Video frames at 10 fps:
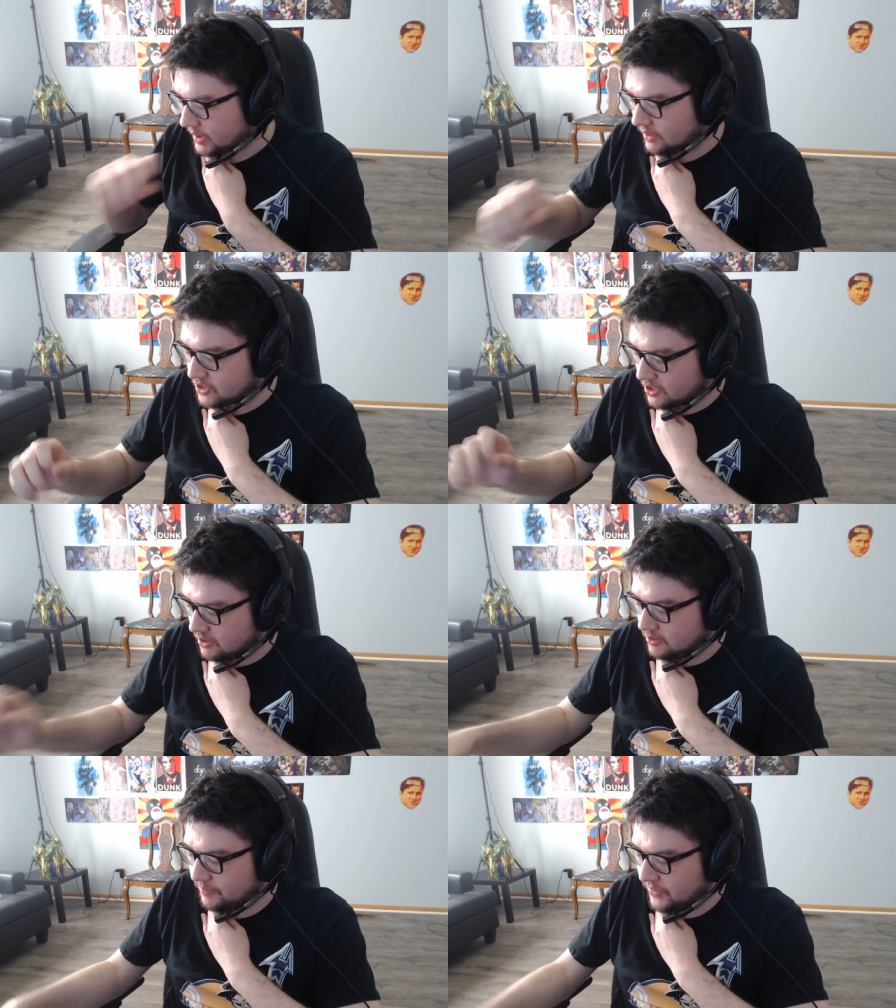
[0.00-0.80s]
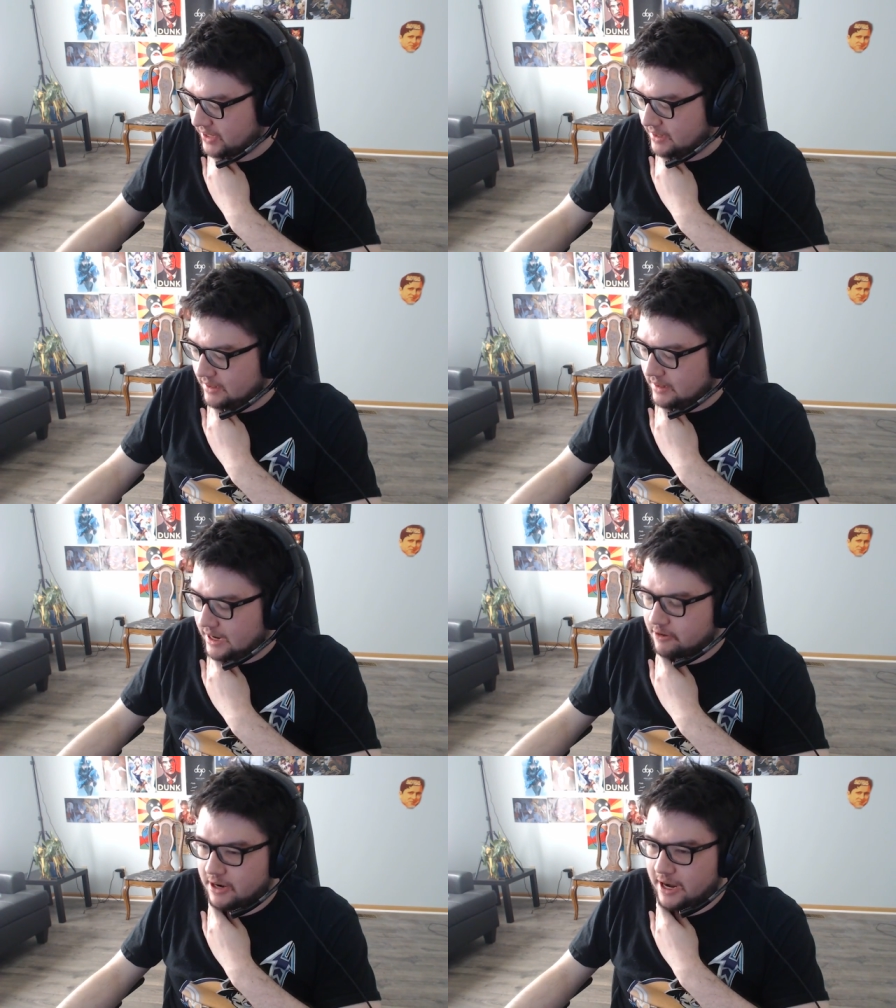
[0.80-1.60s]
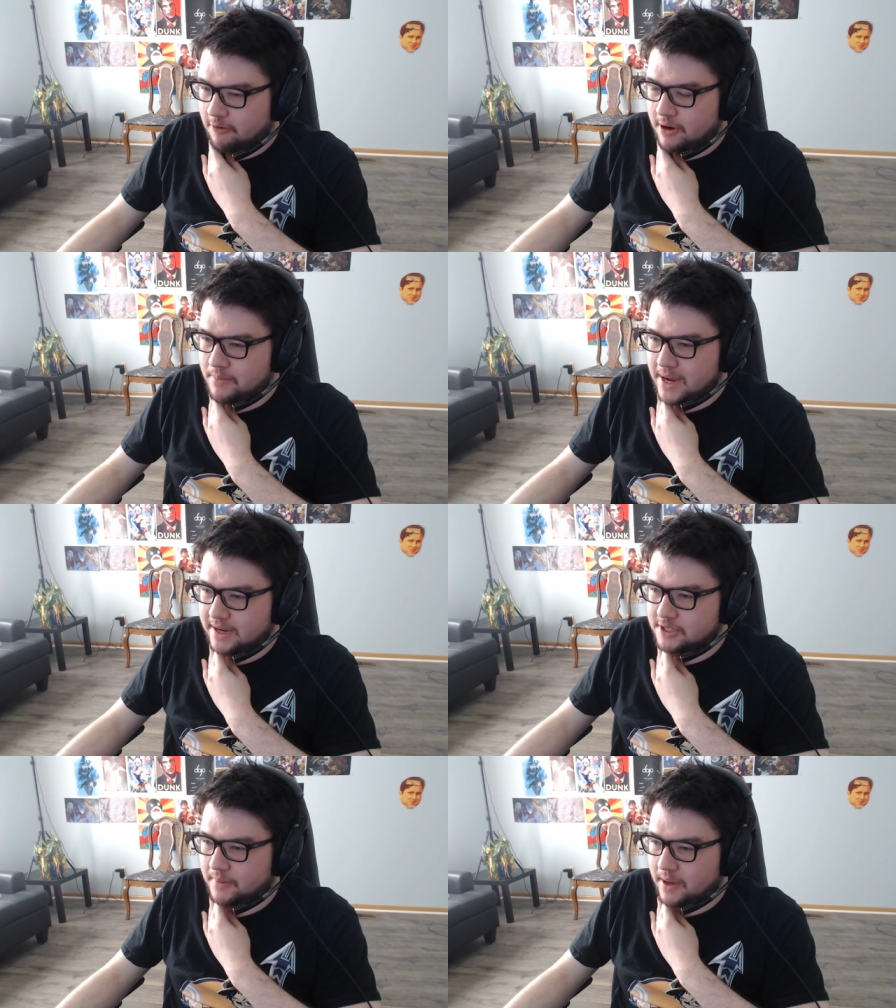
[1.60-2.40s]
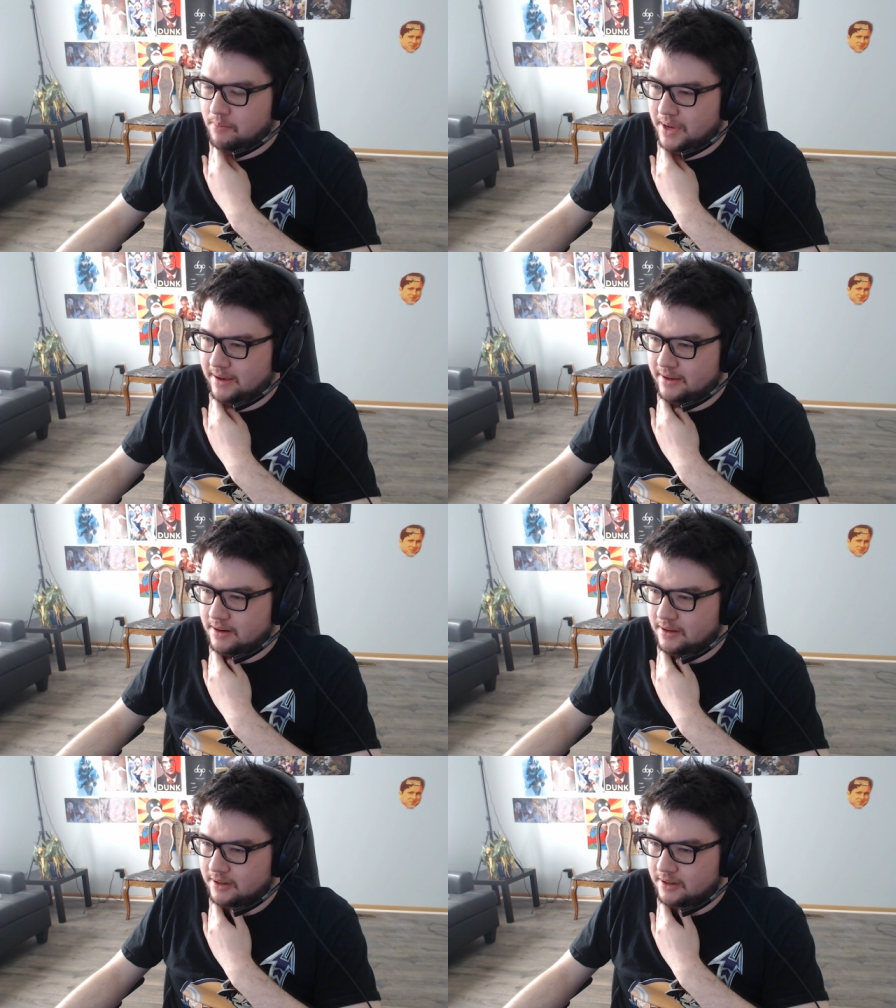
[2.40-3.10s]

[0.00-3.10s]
So I went back to my bed,